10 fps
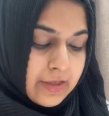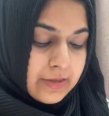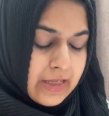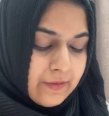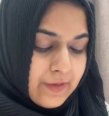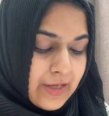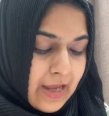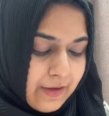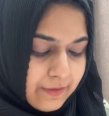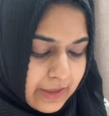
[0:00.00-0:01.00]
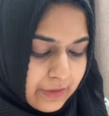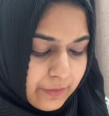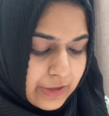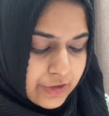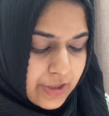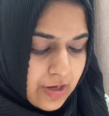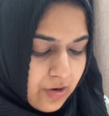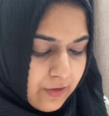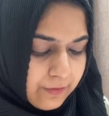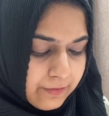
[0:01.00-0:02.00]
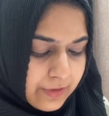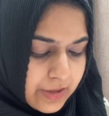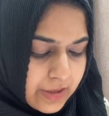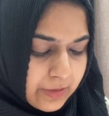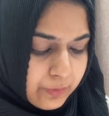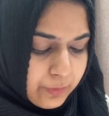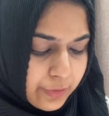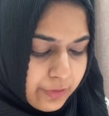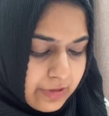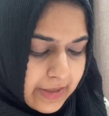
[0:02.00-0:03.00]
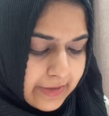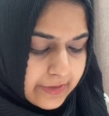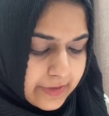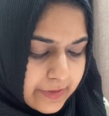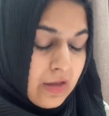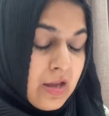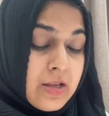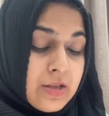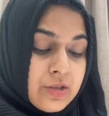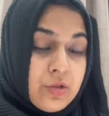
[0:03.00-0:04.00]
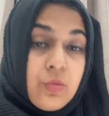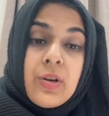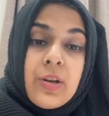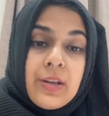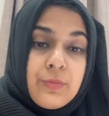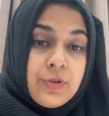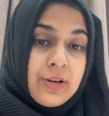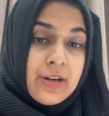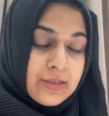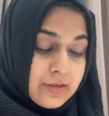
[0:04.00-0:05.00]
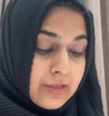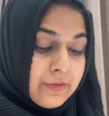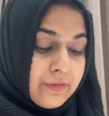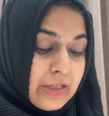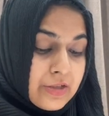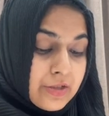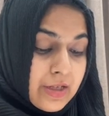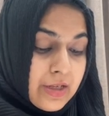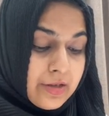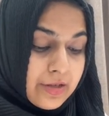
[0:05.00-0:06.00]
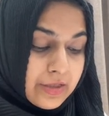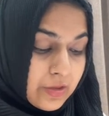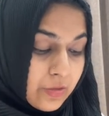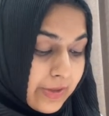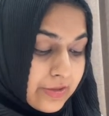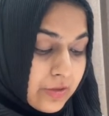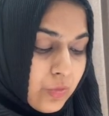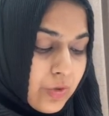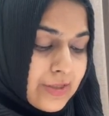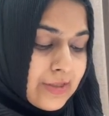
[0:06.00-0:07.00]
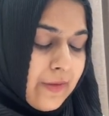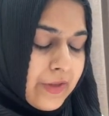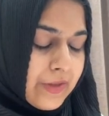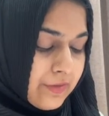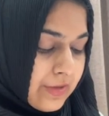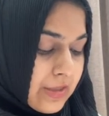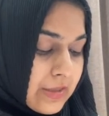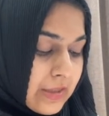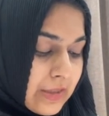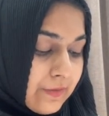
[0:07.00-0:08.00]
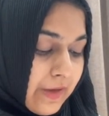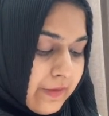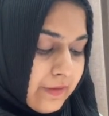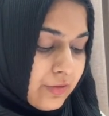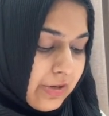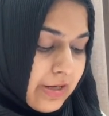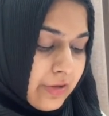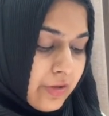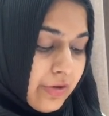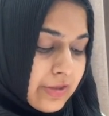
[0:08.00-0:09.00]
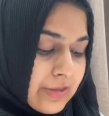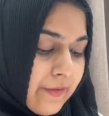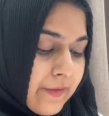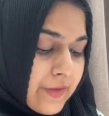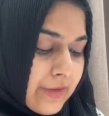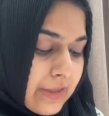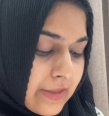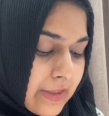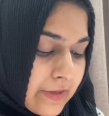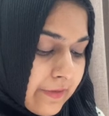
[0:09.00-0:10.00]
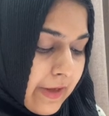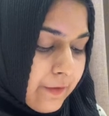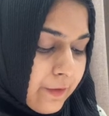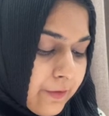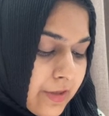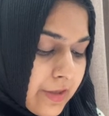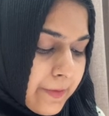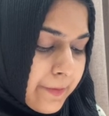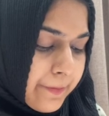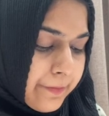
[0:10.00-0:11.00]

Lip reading: Then we have inventory of work in progress. So work in progress inventory here in the question was 7365. So I record 7365 over here.